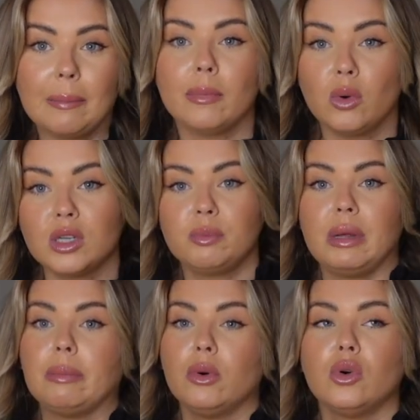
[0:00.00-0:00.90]
most
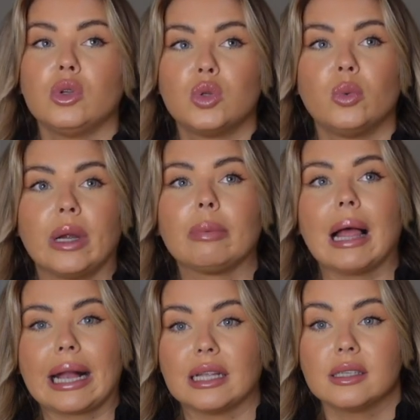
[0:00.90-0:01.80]
people don't wear
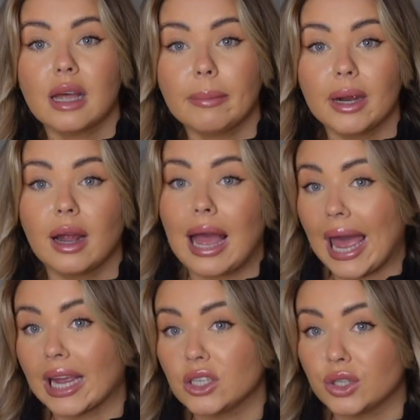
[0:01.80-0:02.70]
black in summer.
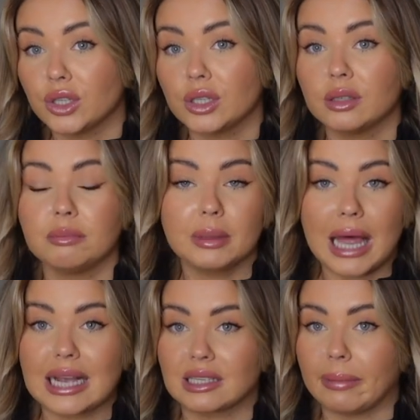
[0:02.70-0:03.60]
I do.
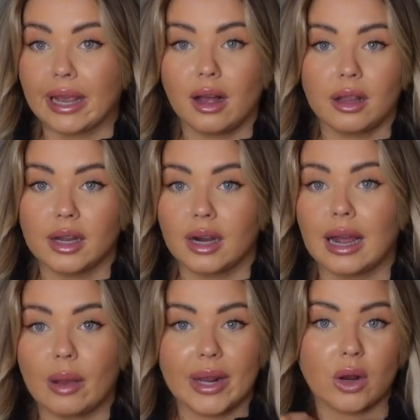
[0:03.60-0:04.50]
Black's my colour.
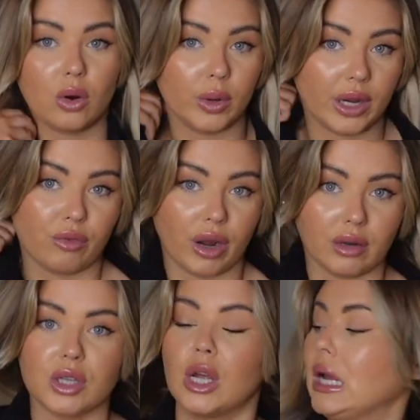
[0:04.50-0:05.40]
I wear it all year
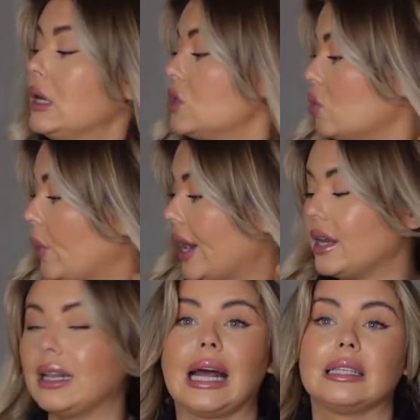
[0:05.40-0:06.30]
round. So
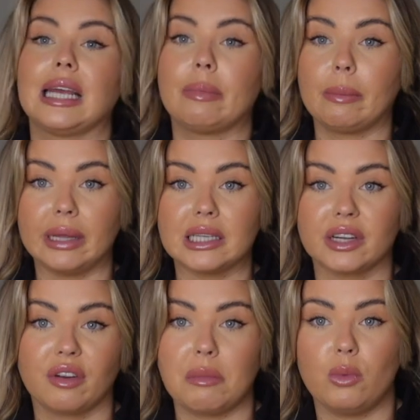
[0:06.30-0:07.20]
wearing that type of blazer
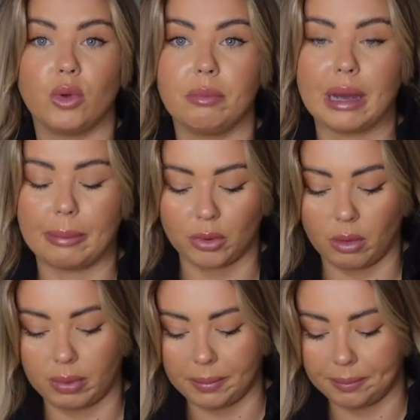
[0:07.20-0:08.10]
for me wouldn't be a
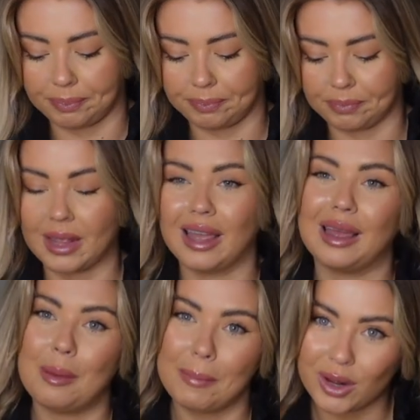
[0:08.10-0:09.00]
problem.
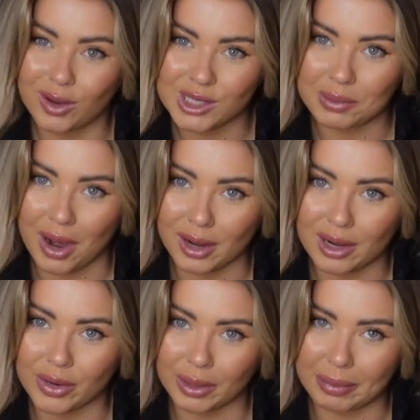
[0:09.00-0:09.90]
Because we are
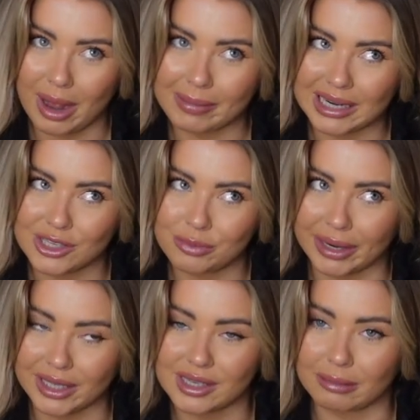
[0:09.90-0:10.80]
going to be coming into
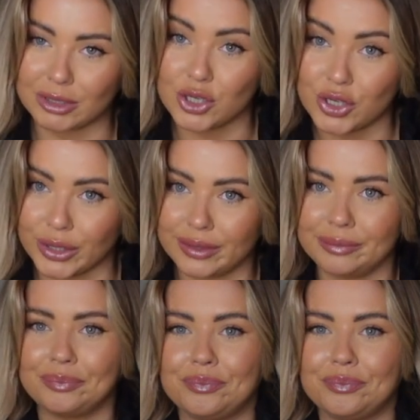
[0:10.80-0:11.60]
spring summer soon,